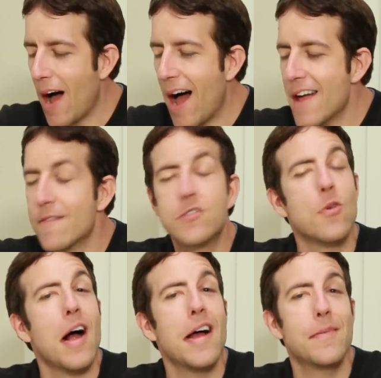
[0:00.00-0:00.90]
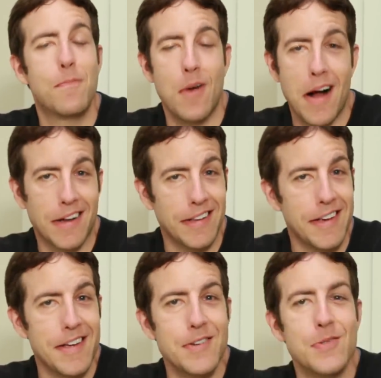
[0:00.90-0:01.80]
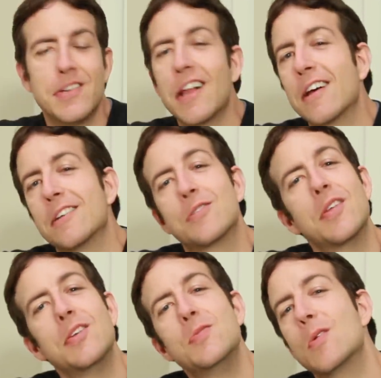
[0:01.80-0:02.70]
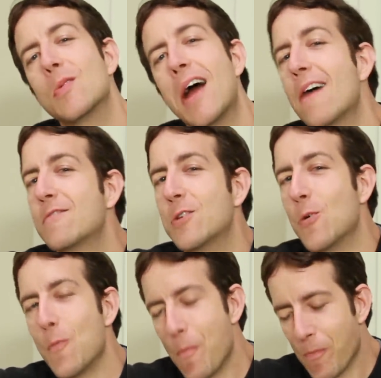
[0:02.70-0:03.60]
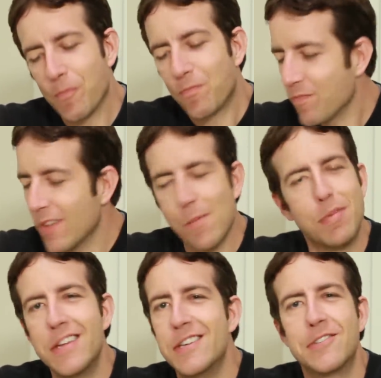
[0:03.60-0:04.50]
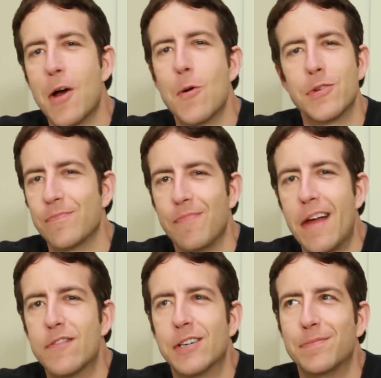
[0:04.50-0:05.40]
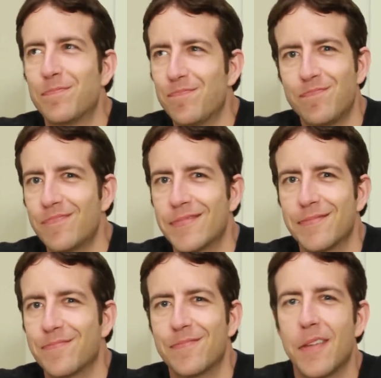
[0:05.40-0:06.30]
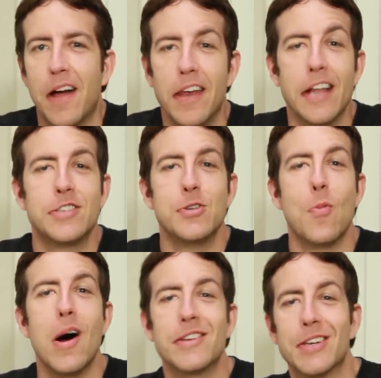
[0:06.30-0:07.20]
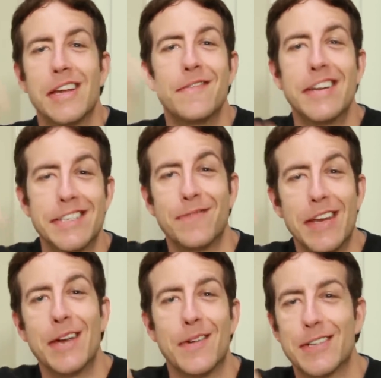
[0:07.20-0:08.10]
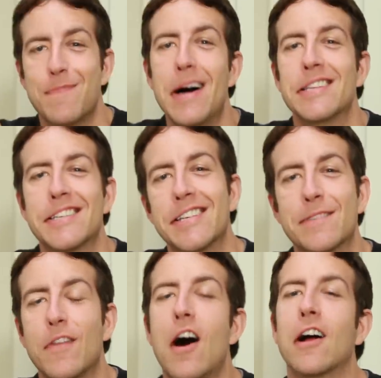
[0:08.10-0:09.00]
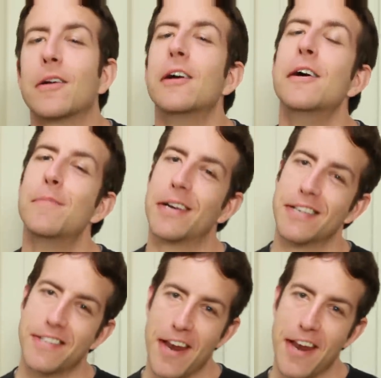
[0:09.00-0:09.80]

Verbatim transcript: I have tried broccoli and Nutella so that you don't have to. Please don't, ever. Unless you want to leave it as a video response to this vlog, because